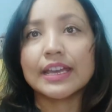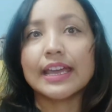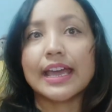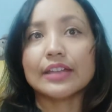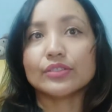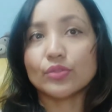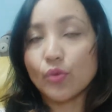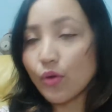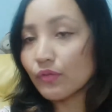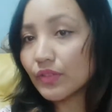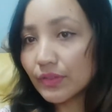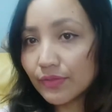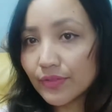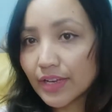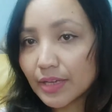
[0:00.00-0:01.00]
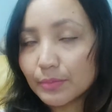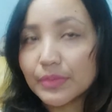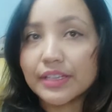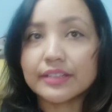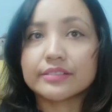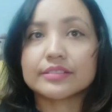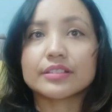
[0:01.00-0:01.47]
and the oval frame
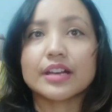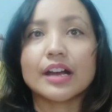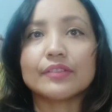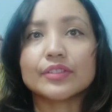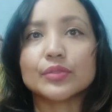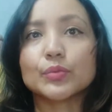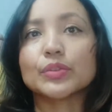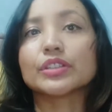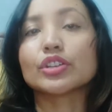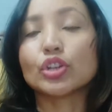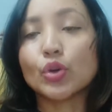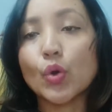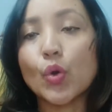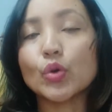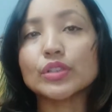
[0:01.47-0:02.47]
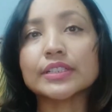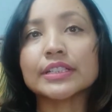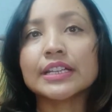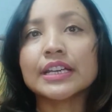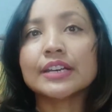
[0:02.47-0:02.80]
is covered with gold